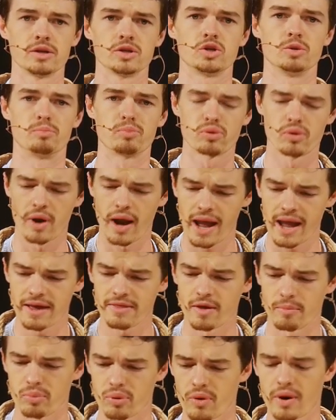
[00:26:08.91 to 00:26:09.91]
to
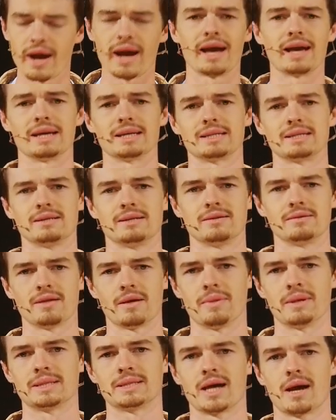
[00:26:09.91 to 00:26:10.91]
pray the prayers
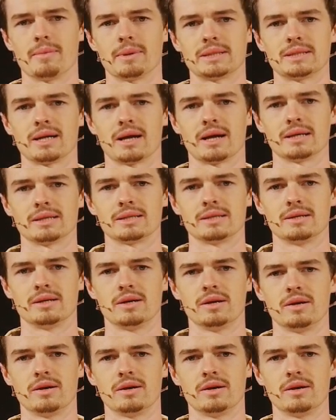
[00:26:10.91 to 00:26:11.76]
that the psalmist does